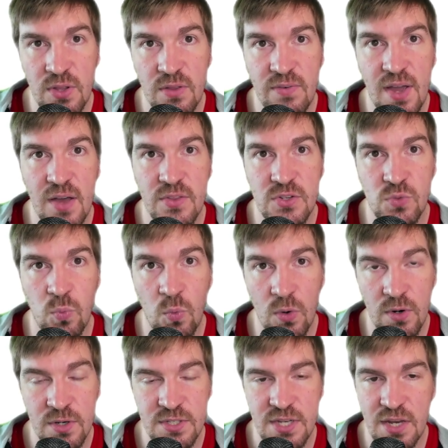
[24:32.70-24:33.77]
feel of how this
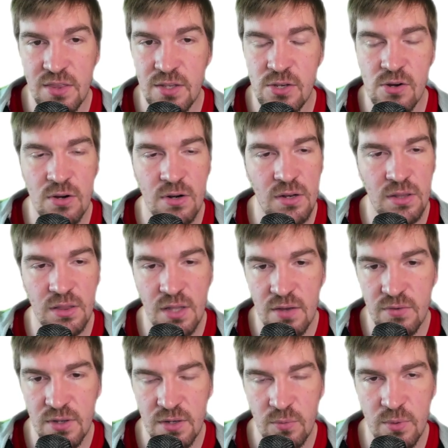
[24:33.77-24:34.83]
works. I think you're going to
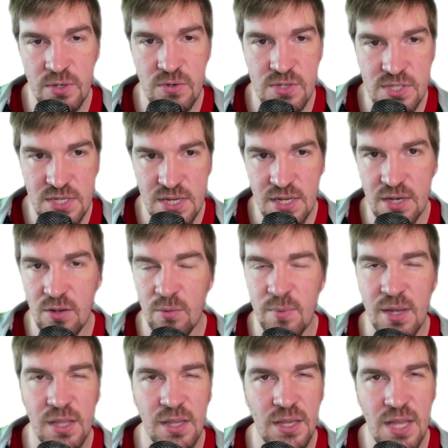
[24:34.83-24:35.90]
love it. When you see it,
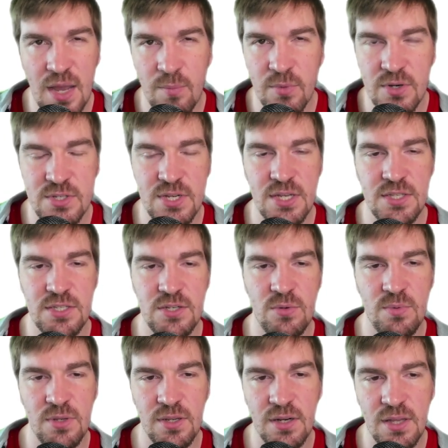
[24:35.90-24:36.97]
it'll make a lot more sense,
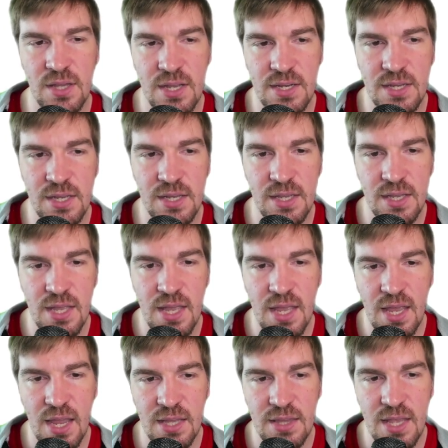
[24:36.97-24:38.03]
and you're really going to like it.
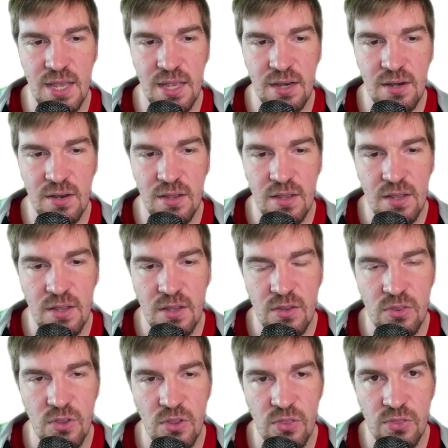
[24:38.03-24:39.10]
And then
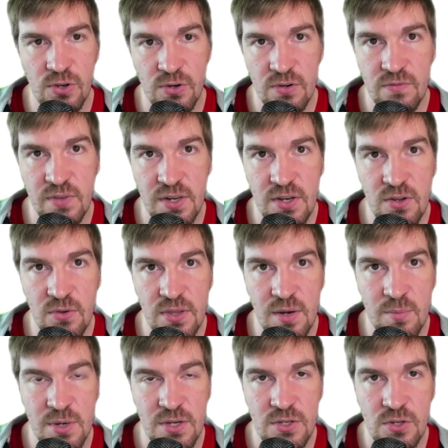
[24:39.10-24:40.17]
the third video
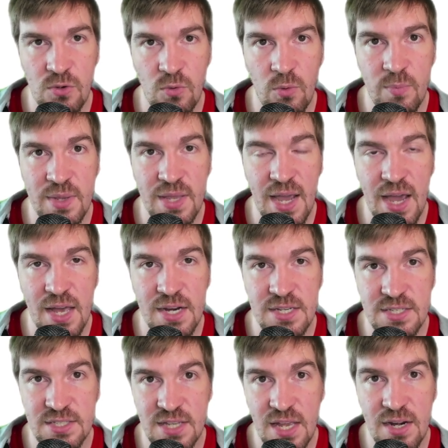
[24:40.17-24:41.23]
that I'm going to do will be how
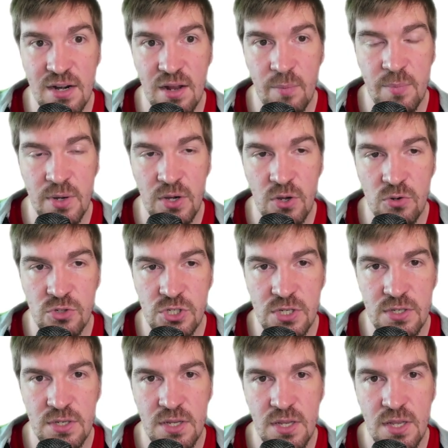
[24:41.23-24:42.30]
to set it up in
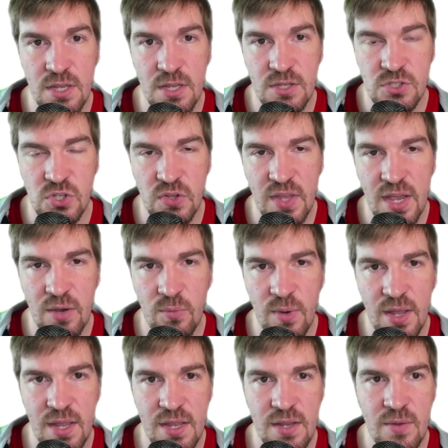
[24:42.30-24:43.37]
Notion. So that
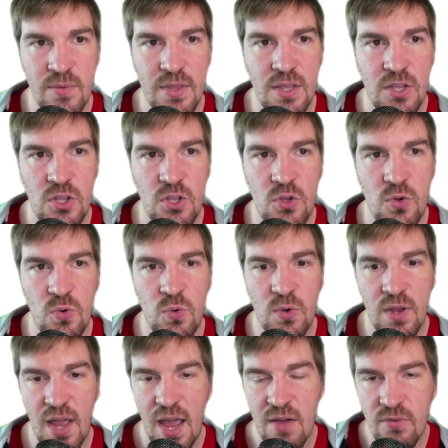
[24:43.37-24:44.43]
way
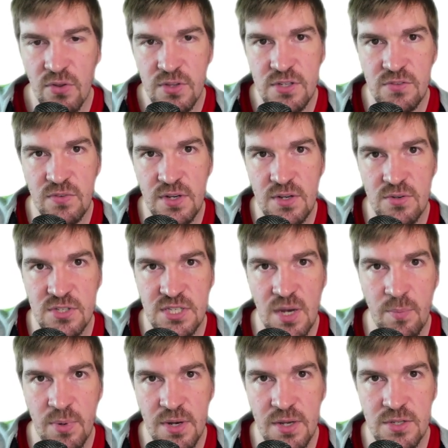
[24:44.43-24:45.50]
you have all these videos
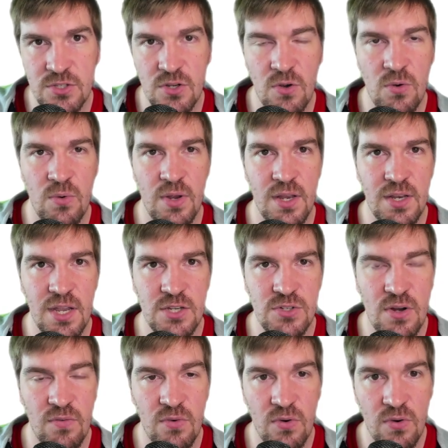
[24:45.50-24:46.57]
separate. So in
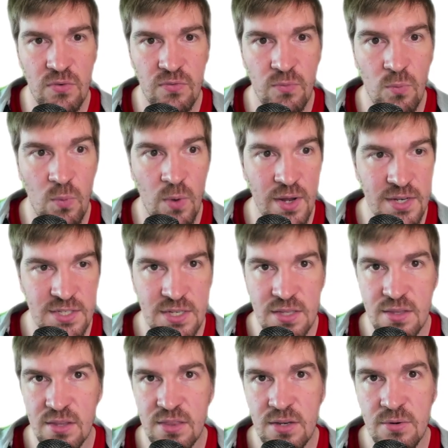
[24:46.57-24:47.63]
case you ever want to
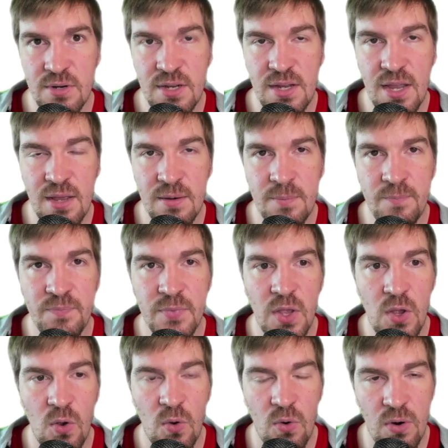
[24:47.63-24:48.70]
see the theory again,